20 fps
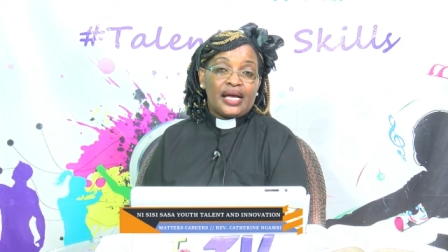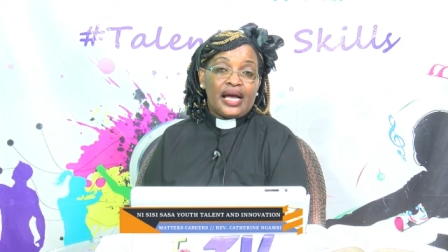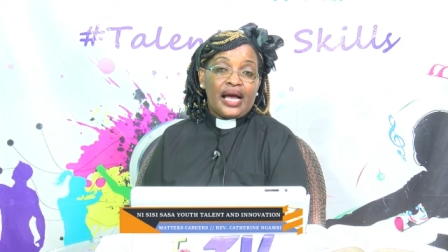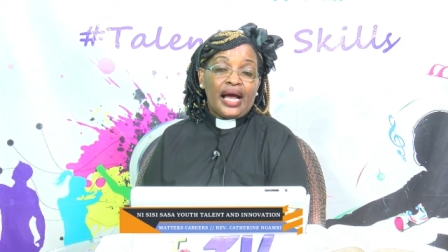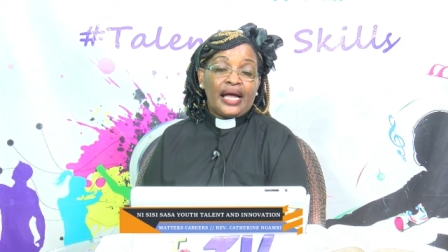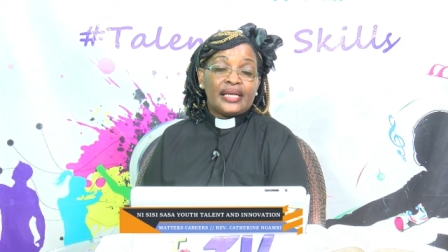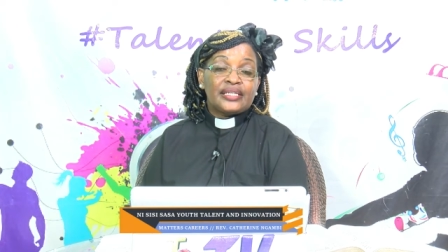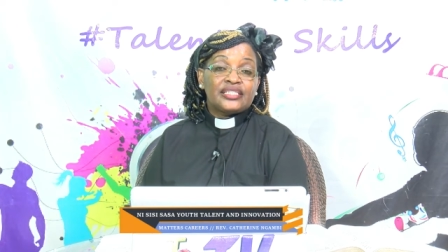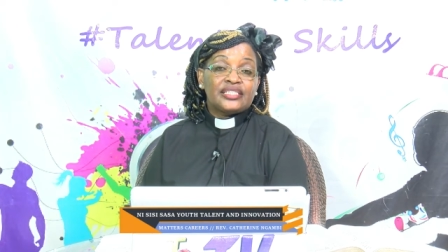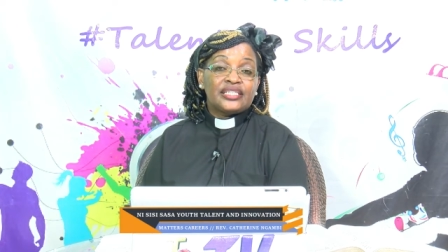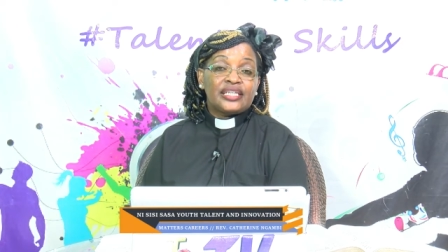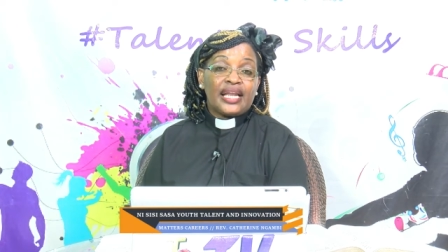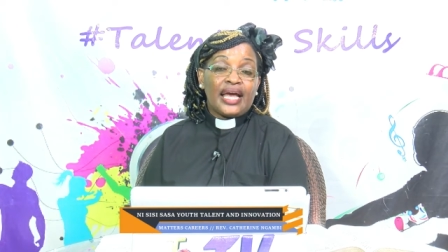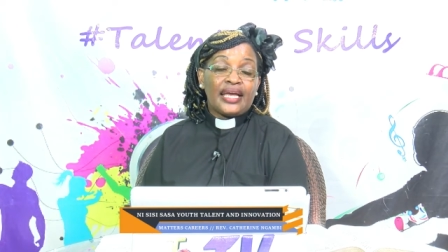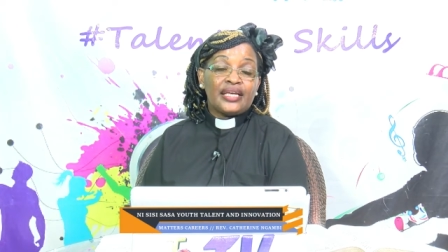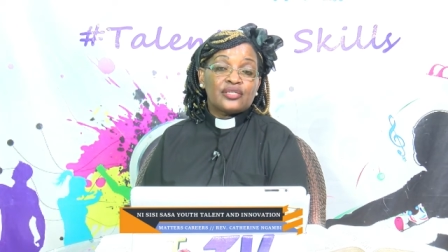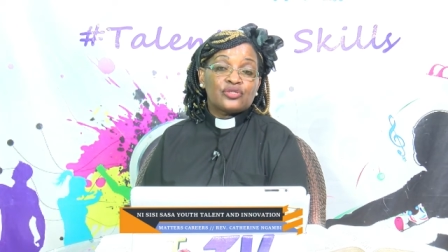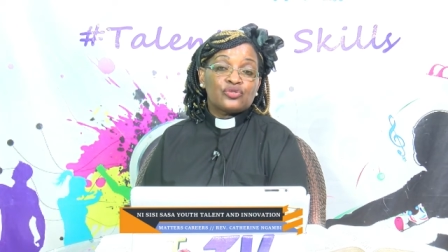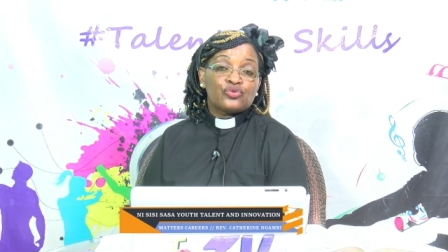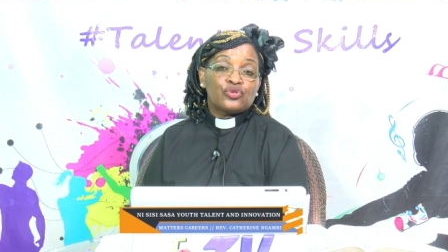and she
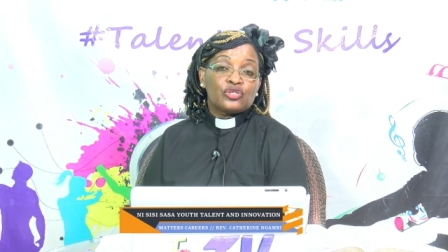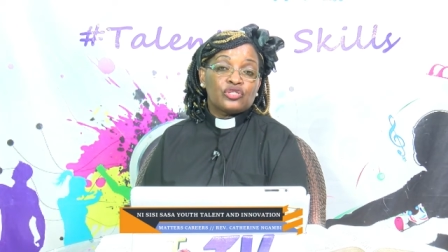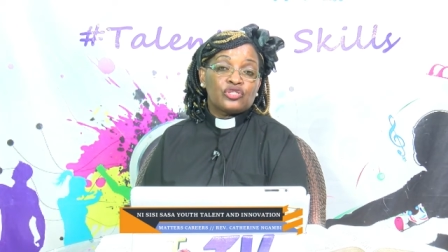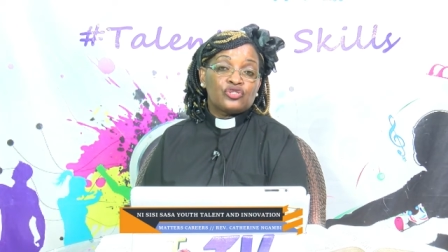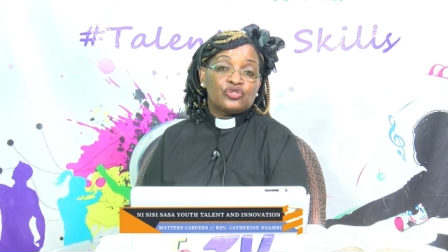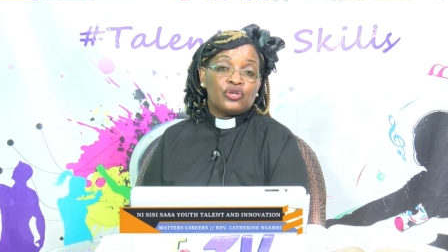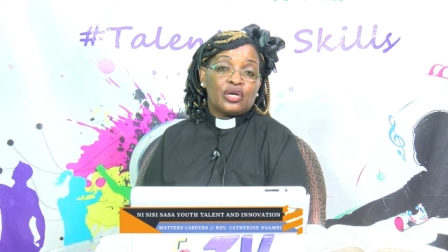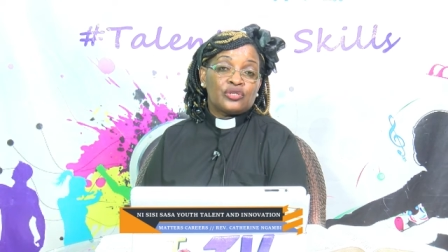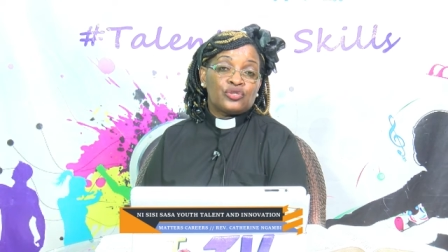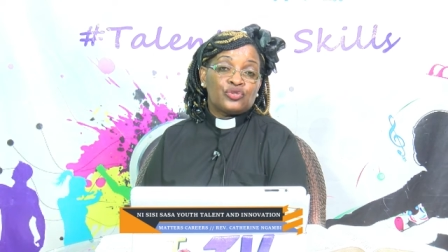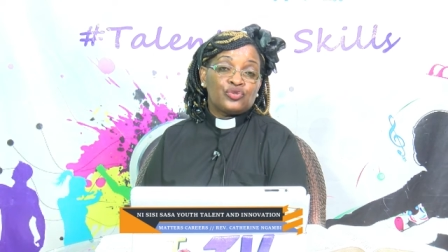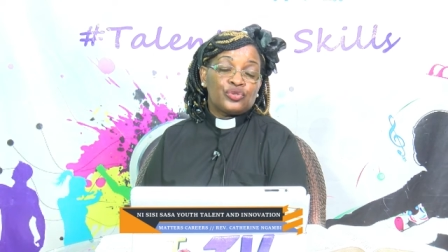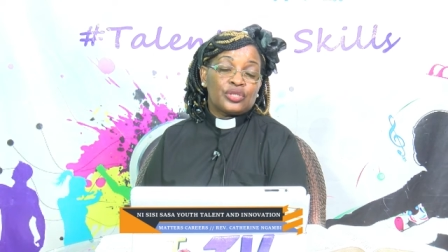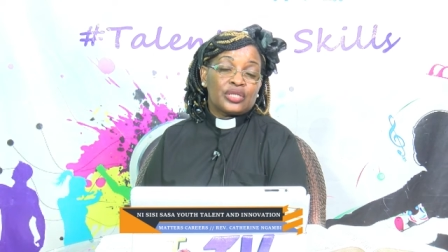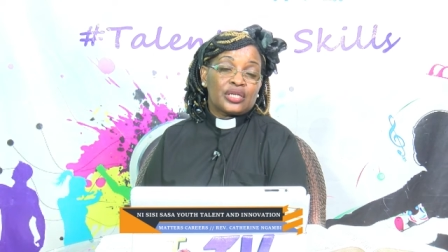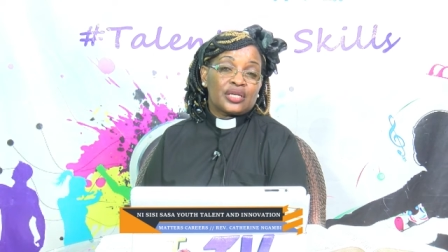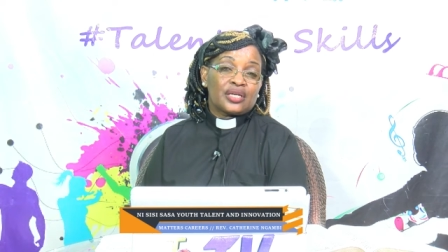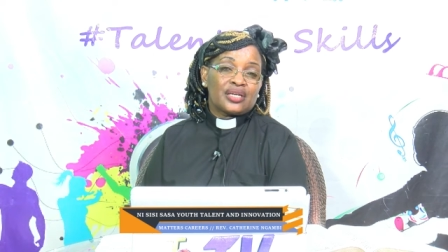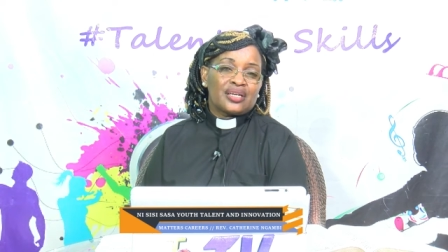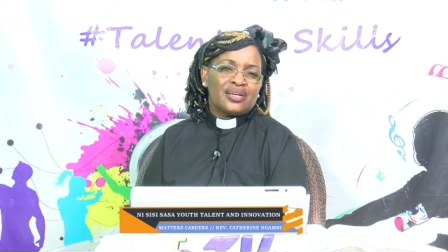likes what you are
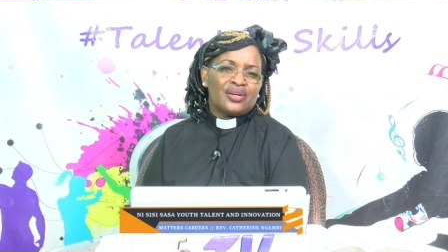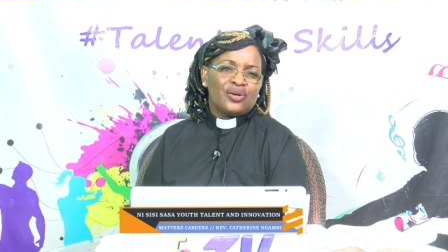doing,